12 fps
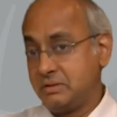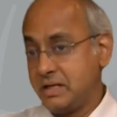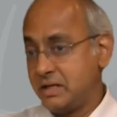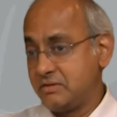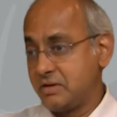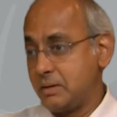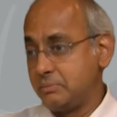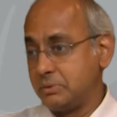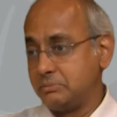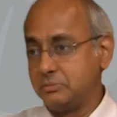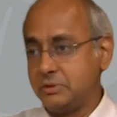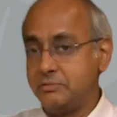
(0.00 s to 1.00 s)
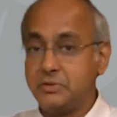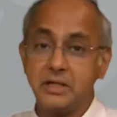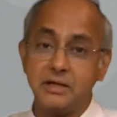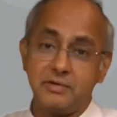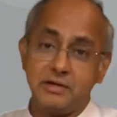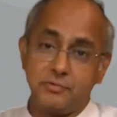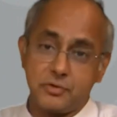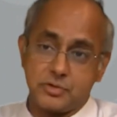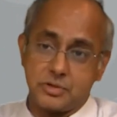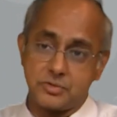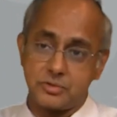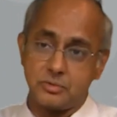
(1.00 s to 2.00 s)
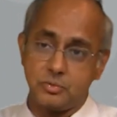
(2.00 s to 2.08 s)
Take an example. If you think of Infosys,